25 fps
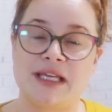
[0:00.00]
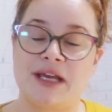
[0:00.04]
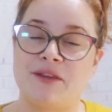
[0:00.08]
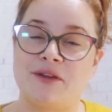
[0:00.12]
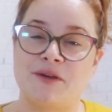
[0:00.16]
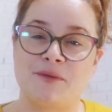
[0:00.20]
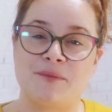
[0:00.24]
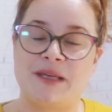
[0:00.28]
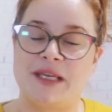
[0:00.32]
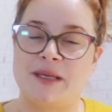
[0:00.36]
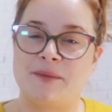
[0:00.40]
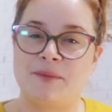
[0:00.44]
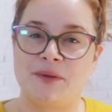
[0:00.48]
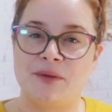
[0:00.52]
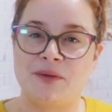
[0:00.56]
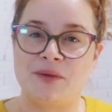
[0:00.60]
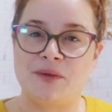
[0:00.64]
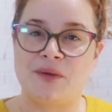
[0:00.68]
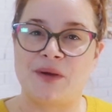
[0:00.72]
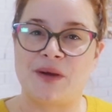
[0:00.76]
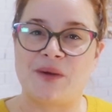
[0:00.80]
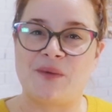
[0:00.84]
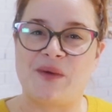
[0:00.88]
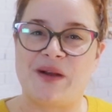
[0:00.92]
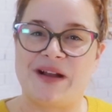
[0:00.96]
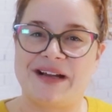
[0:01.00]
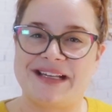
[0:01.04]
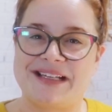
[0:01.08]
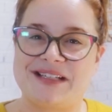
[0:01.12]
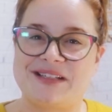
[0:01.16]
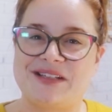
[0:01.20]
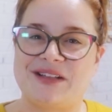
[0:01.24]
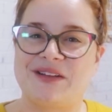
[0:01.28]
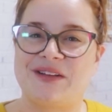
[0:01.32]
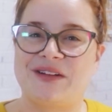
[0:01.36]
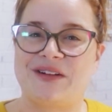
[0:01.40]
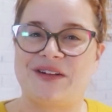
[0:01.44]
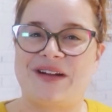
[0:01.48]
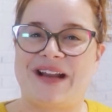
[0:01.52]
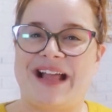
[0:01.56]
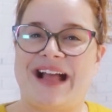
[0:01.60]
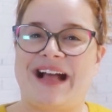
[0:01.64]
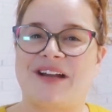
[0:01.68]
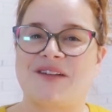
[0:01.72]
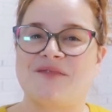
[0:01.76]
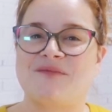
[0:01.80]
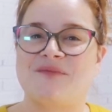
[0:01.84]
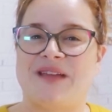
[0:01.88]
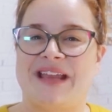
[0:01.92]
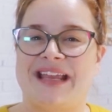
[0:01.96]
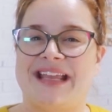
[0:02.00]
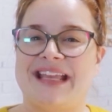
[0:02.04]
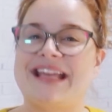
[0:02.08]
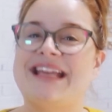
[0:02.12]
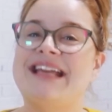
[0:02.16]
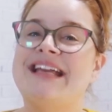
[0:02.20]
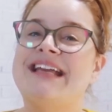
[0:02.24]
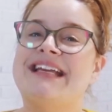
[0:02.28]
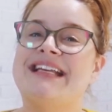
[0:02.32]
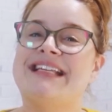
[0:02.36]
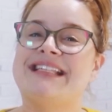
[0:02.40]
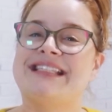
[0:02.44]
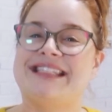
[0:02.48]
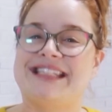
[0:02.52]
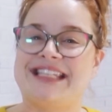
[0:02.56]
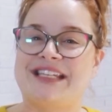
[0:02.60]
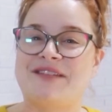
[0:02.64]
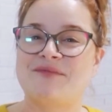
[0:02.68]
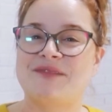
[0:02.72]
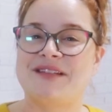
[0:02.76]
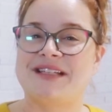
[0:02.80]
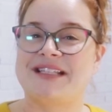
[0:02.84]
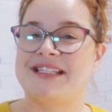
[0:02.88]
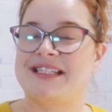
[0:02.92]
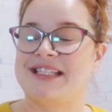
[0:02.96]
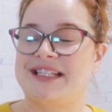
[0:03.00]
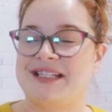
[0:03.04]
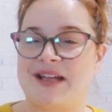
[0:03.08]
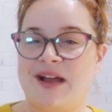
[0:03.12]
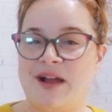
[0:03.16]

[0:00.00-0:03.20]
other people who are wanting to learn how to make seamless